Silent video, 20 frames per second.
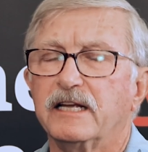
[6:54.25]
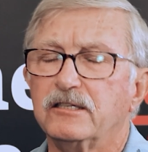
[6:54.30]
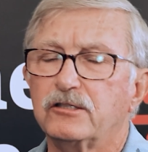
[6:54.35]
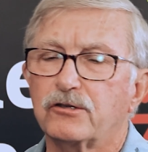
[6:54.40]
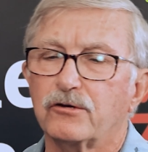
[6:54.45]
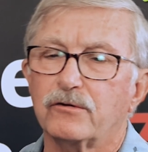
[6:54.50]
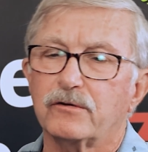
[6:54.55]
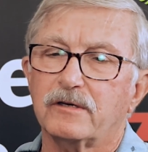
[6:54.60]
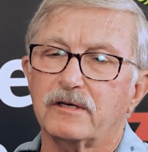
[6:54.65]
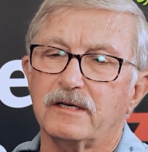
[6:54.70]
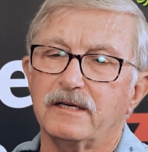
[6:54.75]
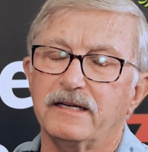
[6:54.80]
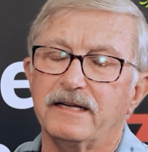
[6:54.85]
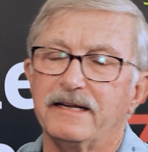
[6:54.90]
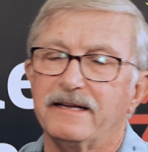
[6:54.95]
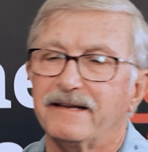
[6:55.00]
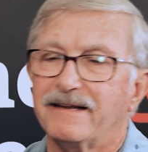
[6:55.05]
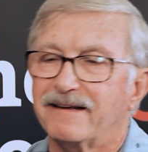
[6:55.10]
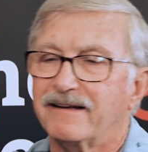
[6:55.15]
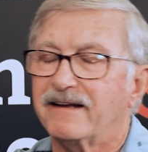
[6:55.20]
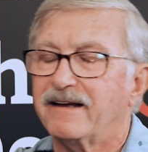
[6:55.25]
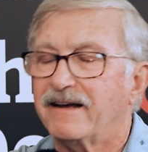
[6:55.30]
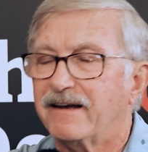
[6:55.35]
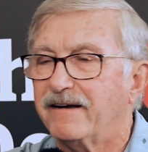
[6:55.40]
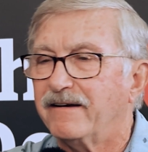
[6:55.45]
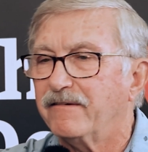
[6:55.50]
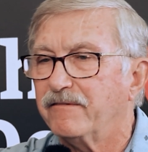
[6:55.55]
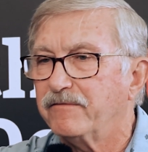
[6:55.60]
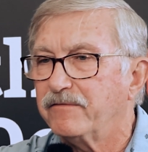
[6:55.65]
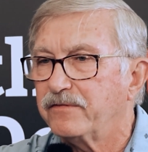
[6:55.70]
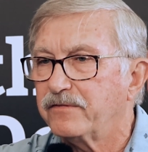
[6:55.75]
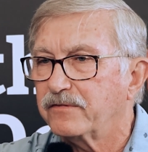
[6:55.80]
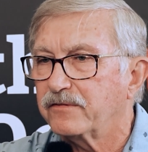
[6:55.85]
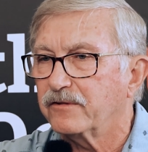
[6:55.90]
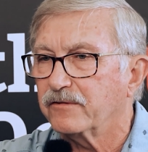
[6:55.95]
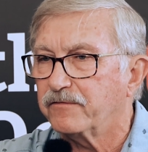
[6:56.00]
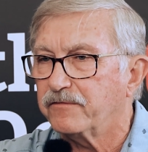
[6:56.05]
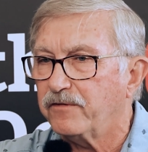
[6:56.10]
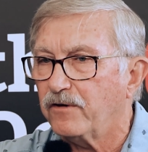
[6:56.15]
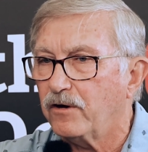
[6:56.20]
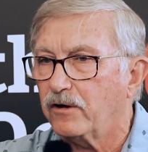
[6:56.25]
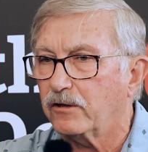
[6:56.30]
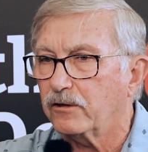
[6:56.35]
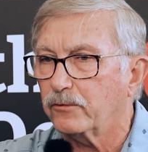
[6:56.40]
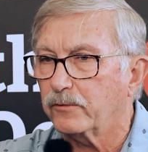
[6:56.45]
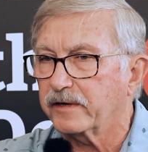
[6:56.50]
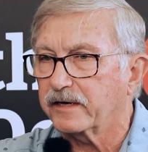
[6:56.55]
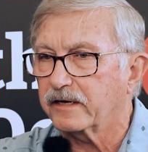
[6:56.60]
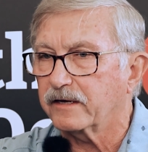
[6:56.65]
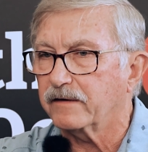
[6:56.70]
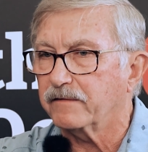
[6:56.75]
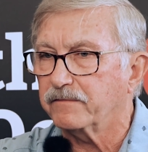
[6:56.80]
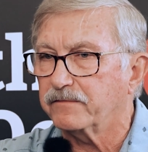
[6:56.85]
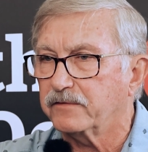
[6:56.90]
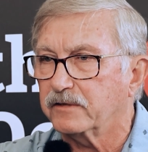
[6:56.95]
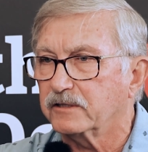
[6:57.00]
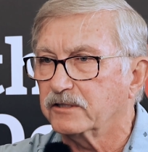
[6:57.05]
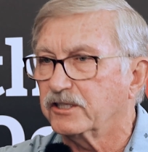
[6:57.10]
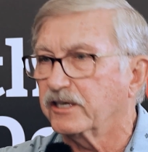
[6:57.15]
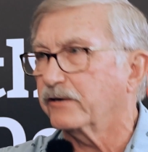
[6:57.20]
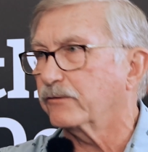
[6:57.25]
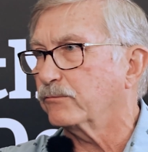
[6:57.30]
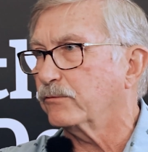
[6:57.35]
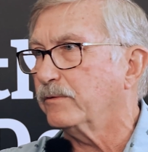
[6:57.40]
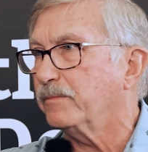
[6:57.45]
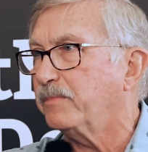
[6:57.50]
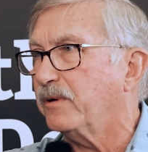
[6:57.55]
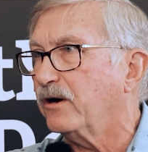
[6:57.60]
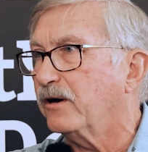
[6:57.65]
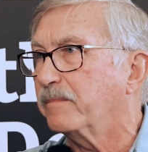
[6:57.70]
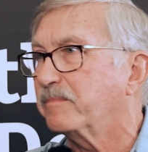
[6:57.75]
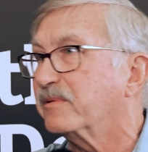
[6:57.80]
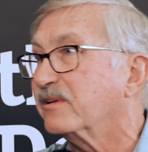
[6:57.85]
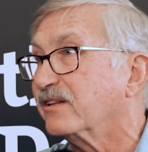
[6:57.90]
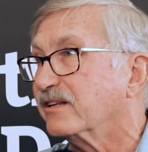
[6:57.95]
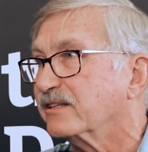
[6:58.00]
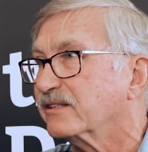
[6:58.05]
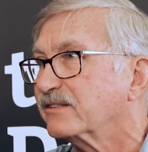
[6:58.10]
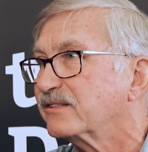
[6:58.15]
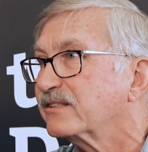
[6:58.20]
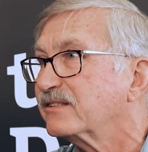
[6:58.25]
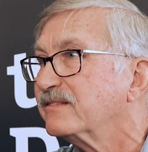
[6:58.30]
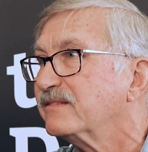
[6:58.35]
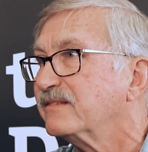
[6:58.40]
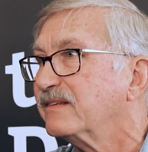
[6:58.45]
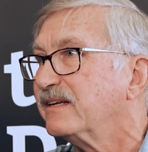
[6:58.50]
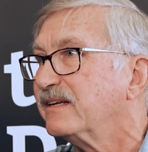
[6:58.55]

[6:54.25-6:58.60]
certainly have the following of the general populace.